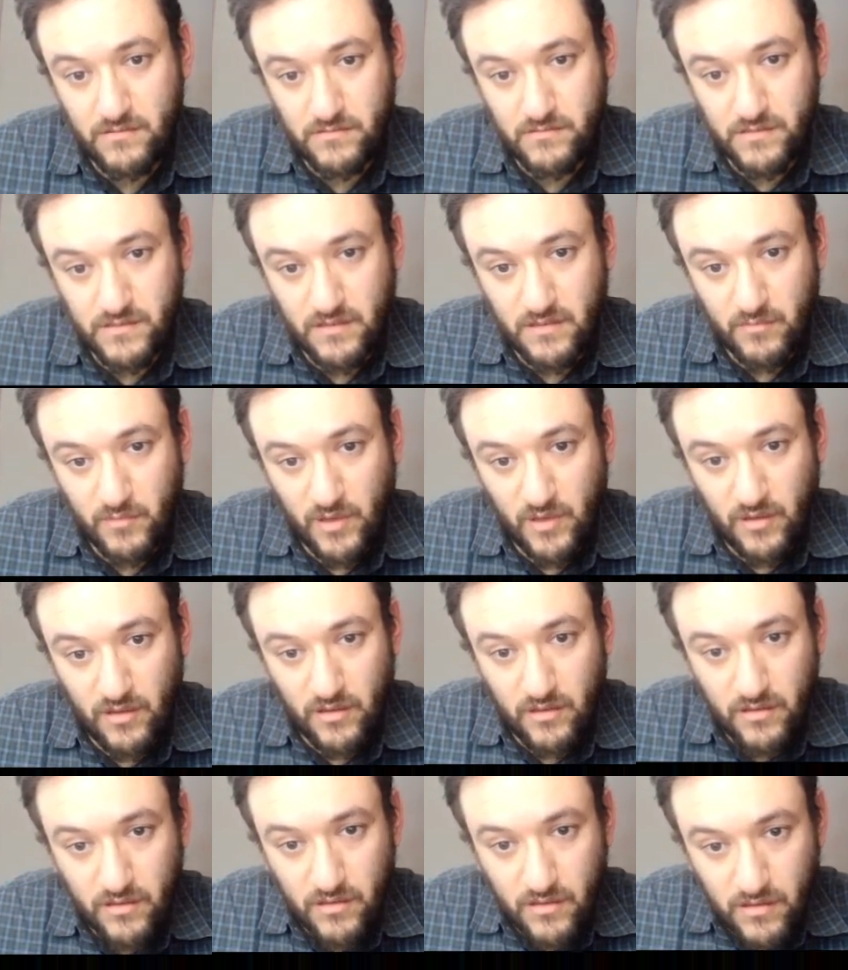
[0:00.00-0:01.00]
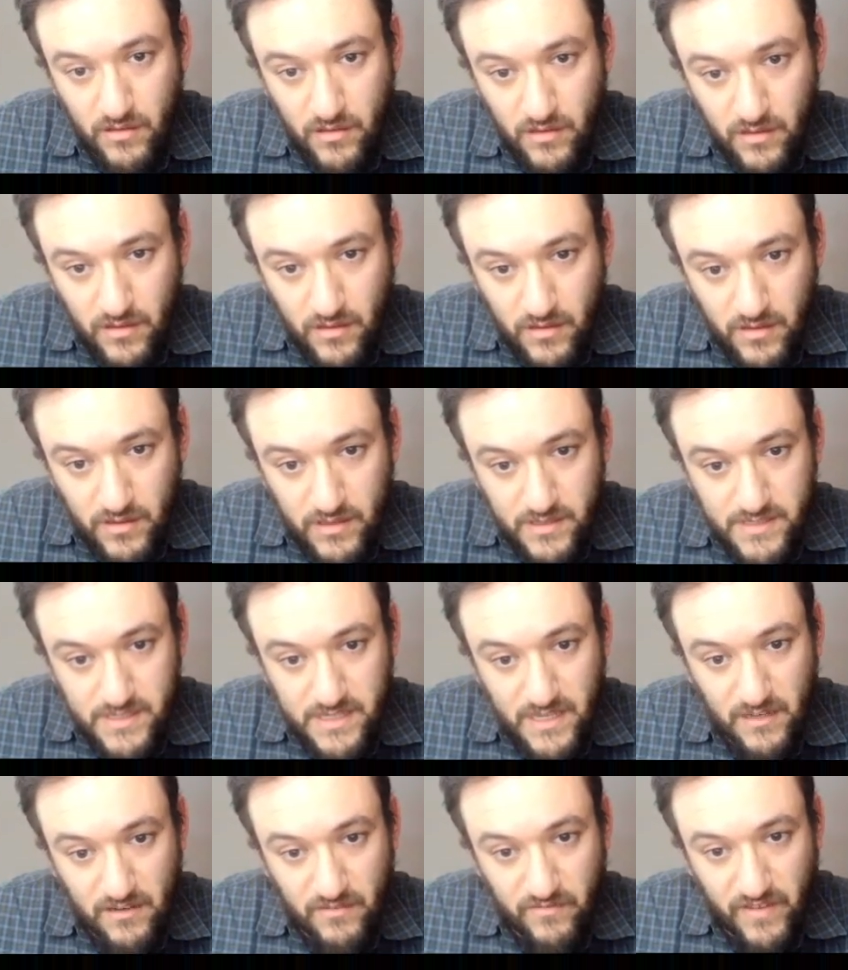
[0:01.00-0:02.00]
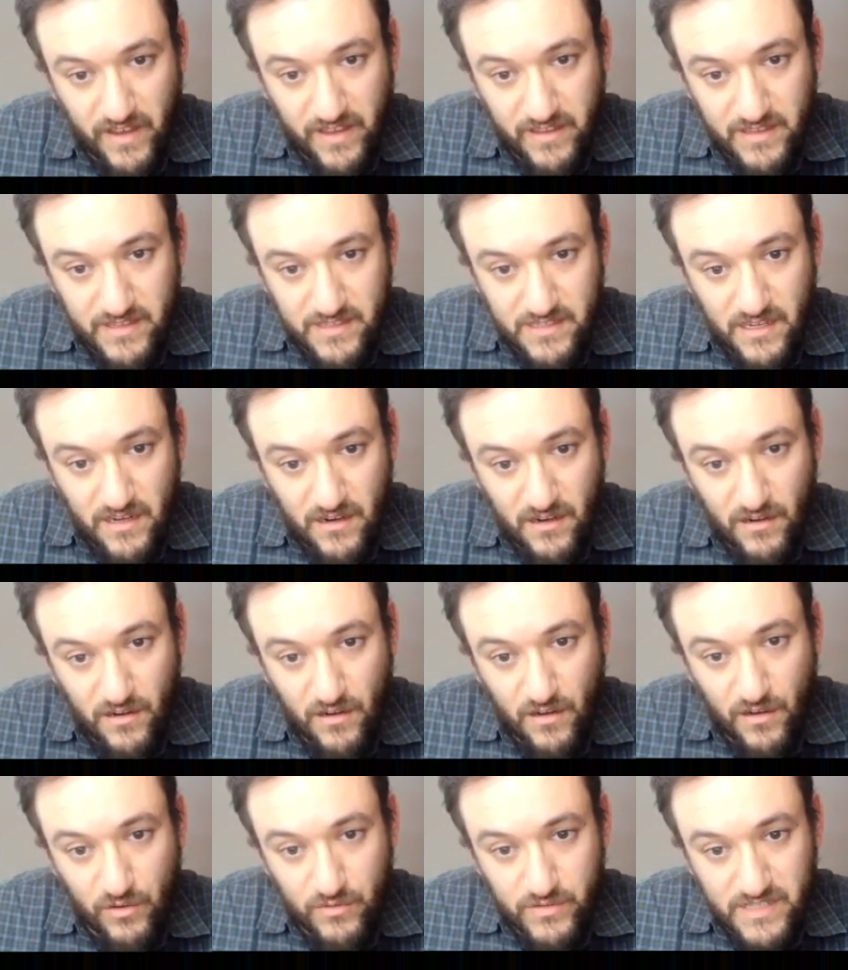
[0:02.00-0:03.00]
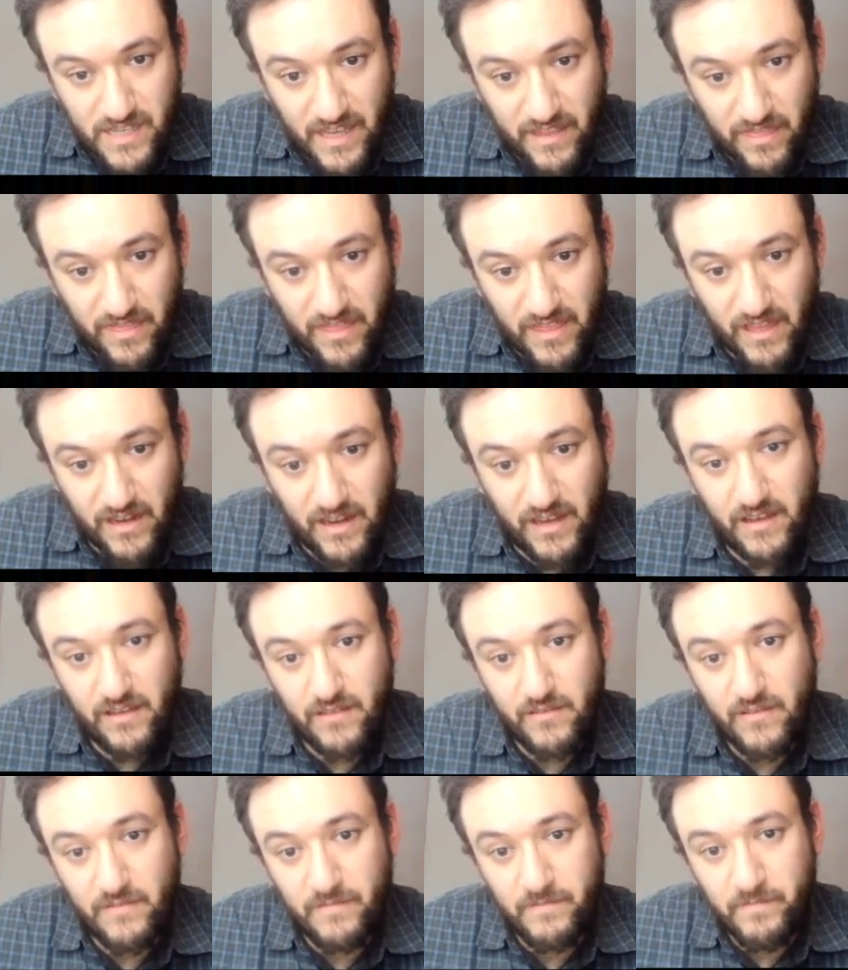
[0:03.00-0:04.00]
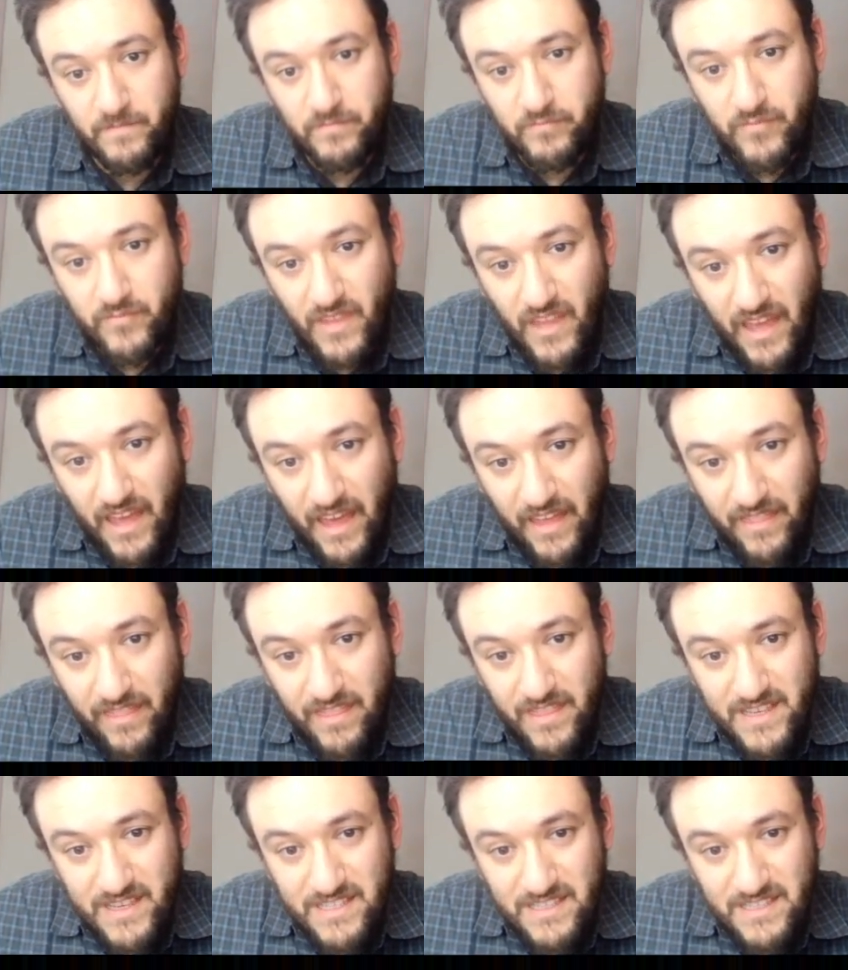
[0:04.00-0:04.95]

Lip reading: So let me signify this here, cosine theta. And this